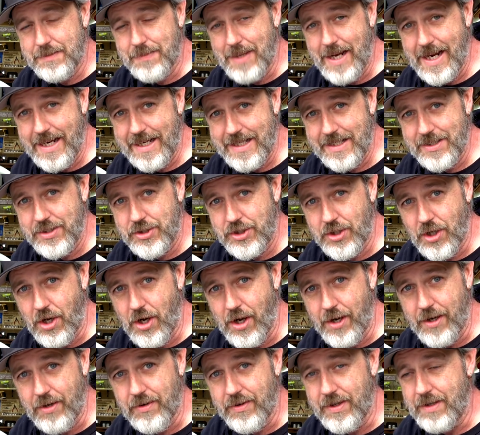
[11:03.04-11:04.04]
made in
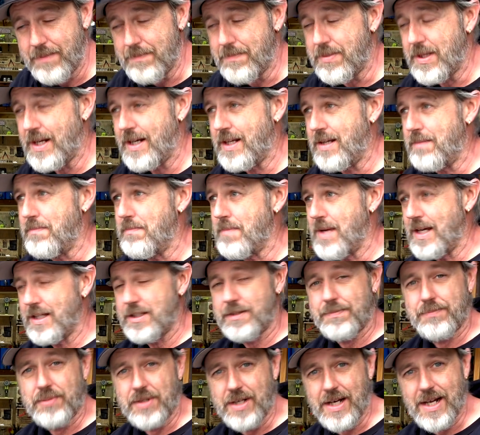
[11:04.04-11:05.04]
China in bloody
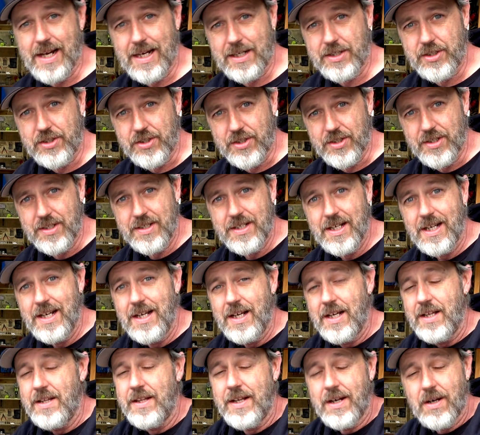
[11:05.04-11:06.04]
mass production,
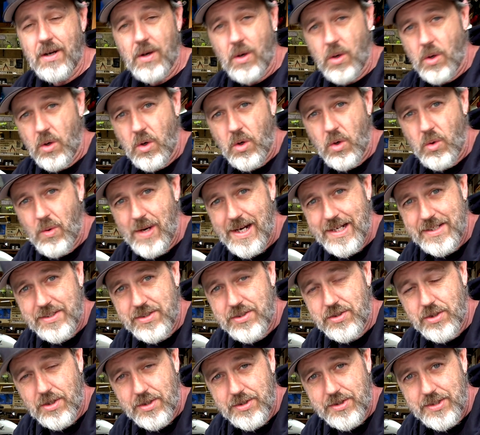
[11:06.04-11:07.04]
there are always
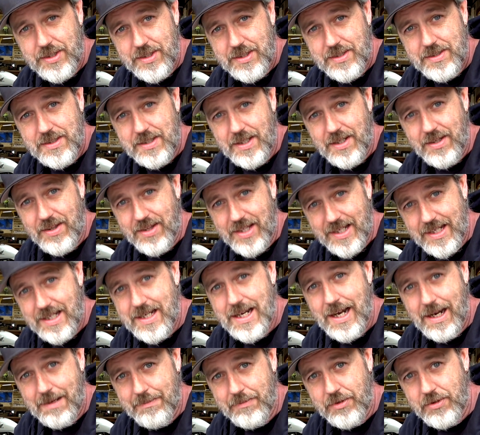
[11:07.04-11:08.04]
dodgies that
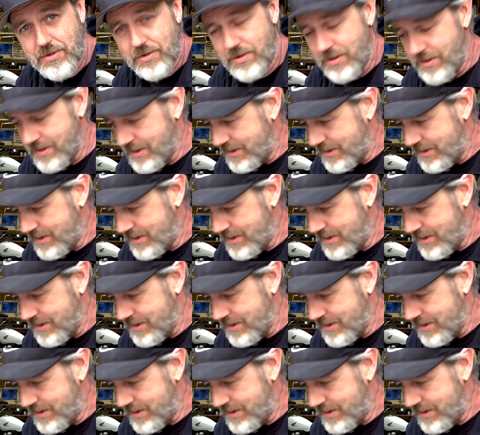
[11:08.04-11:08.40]
come through the